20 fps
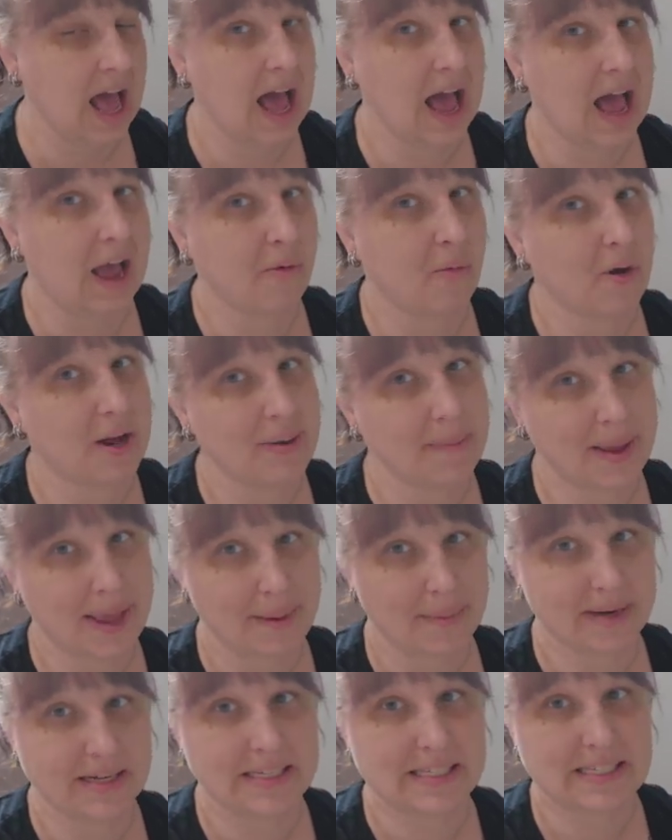I want to be
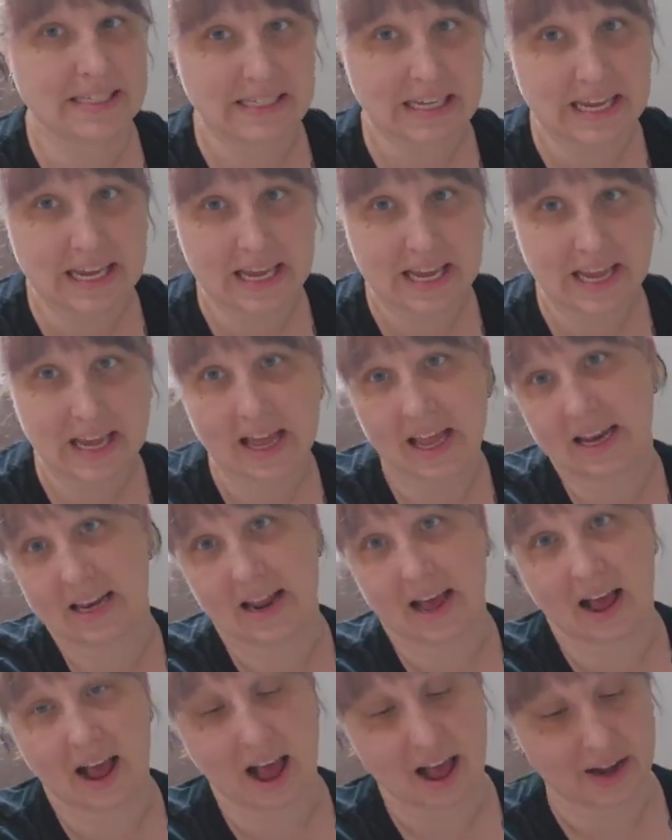able to see and
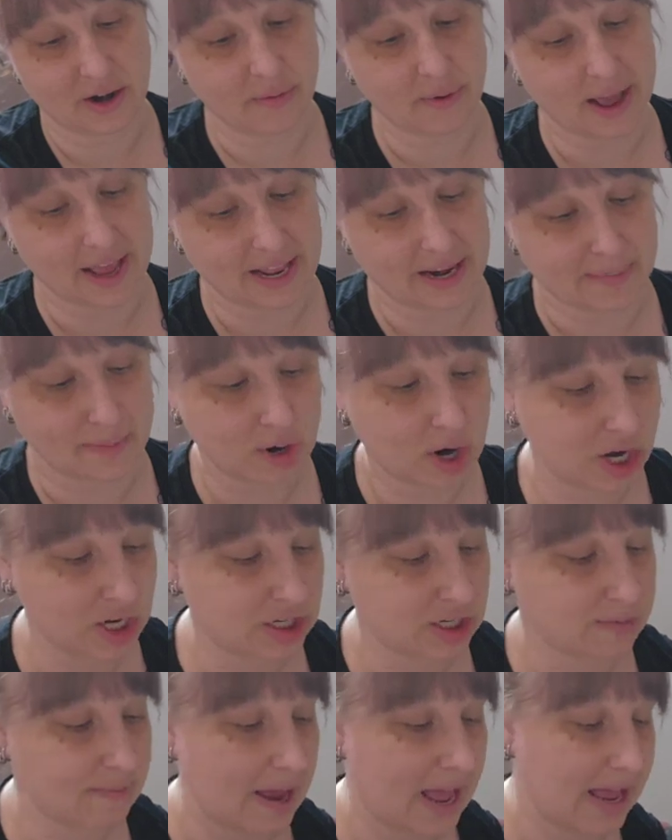not hide away in a
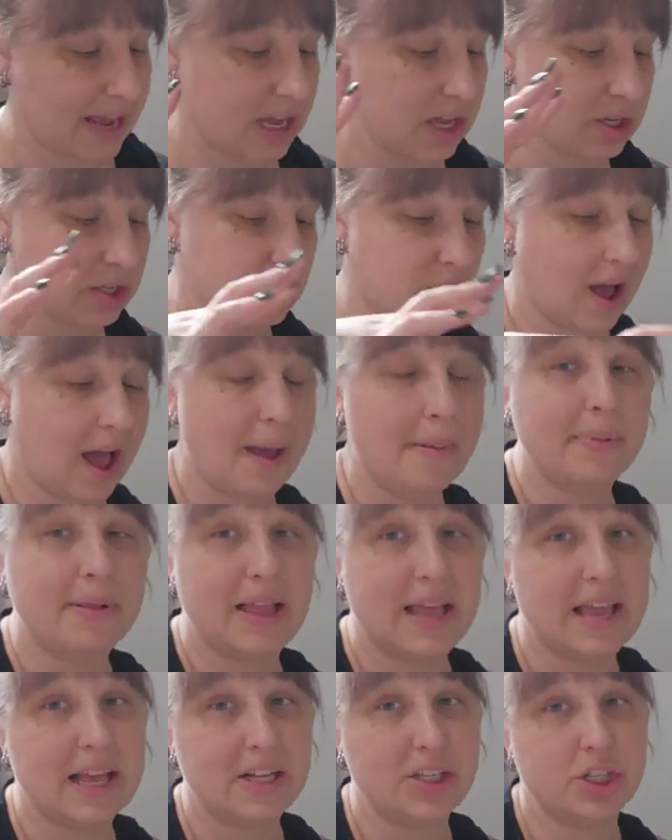project bag. So I
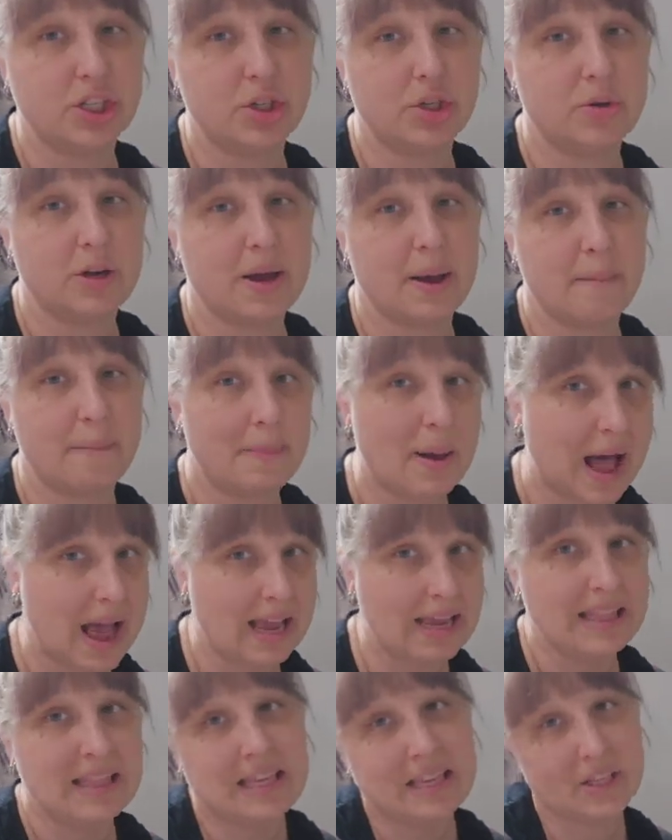plan to
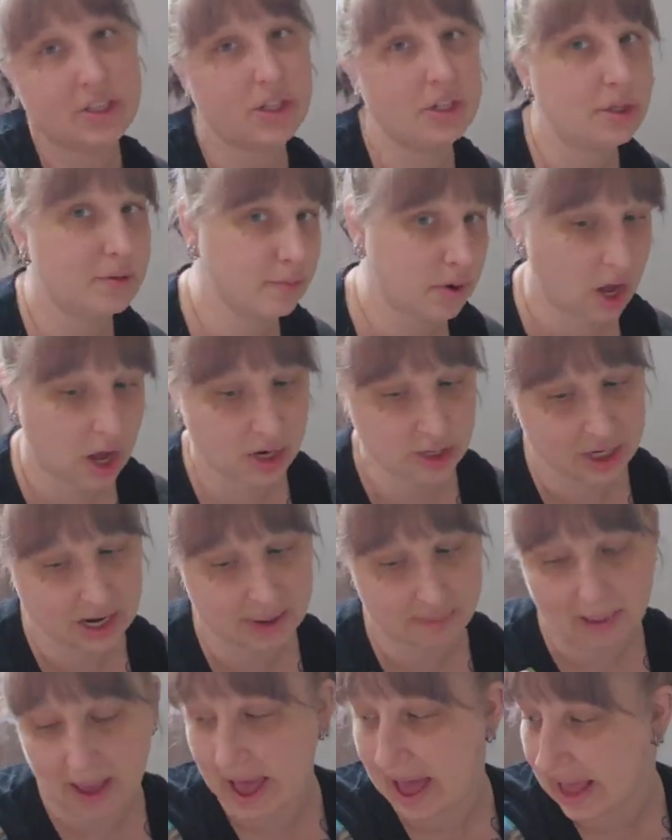combine these 2
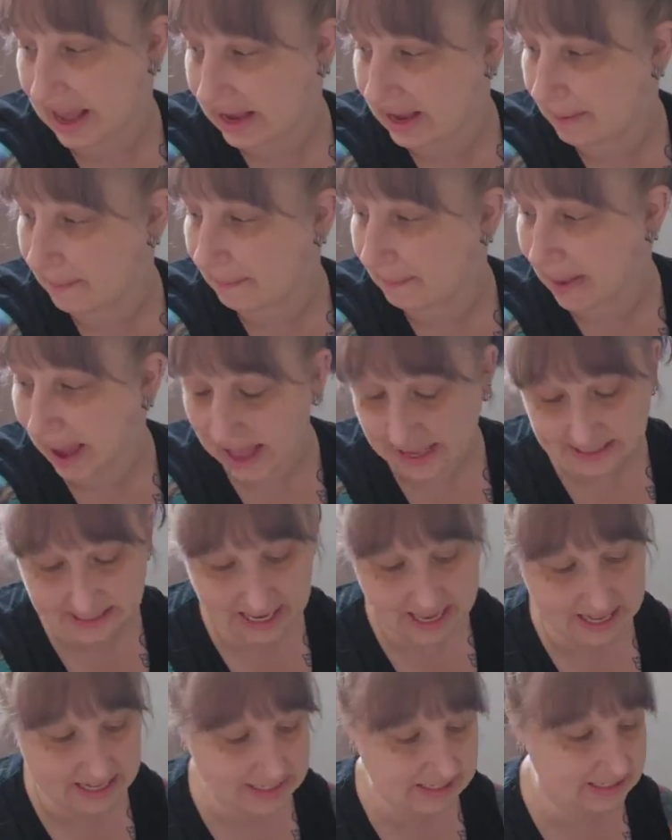project bag
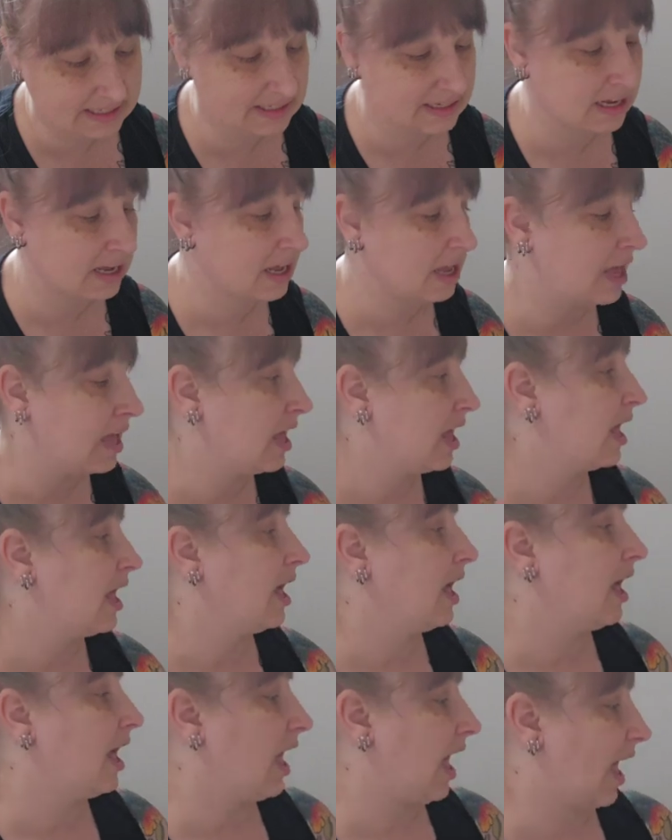baskets
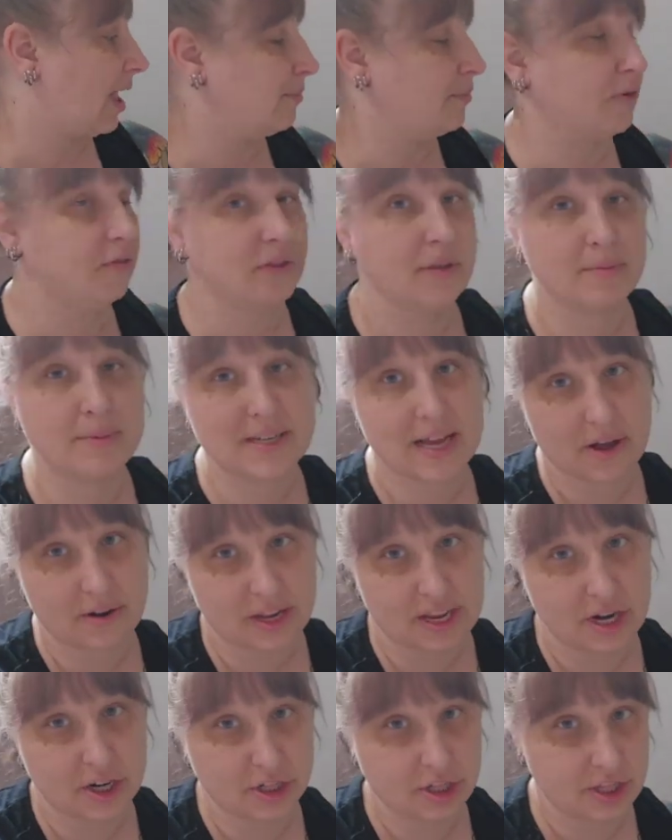and move them down
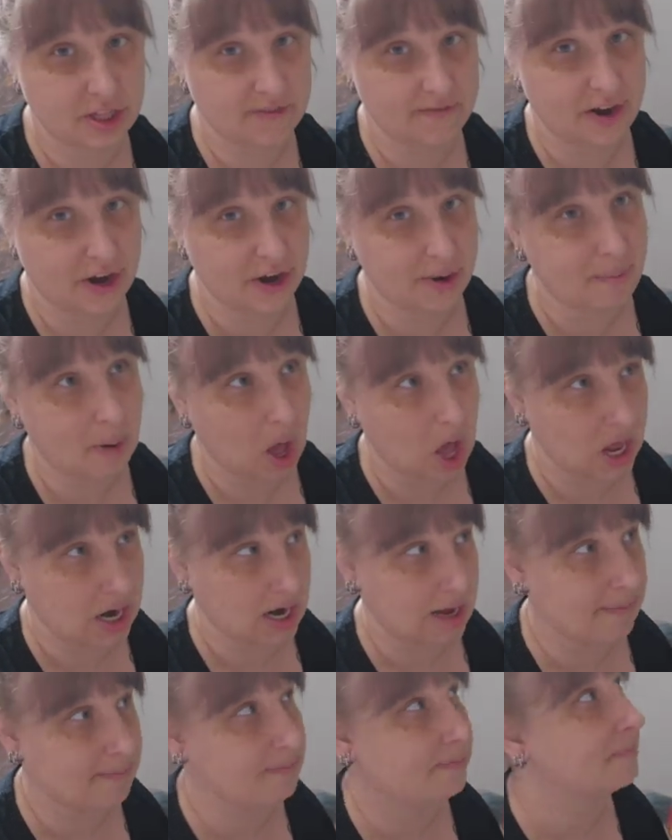here to the very
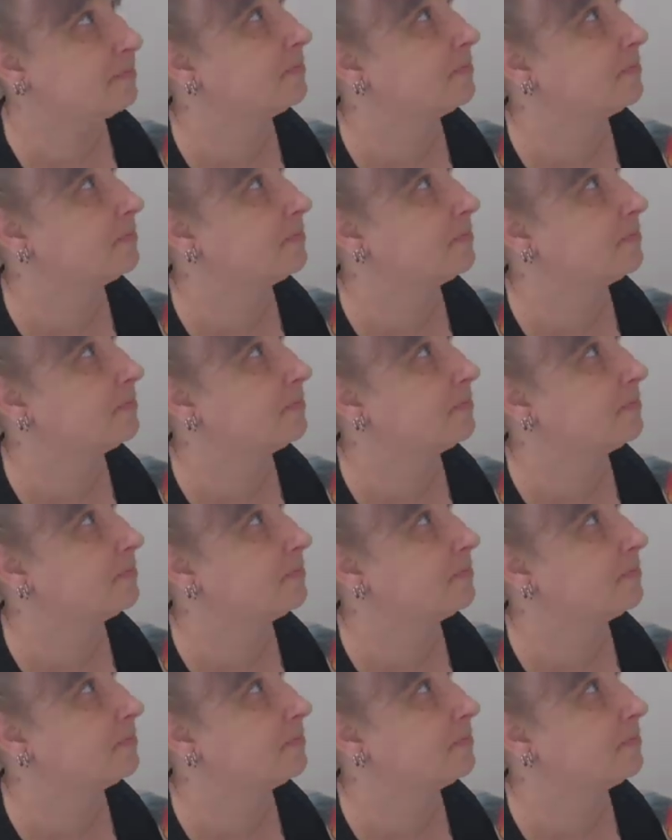bottom.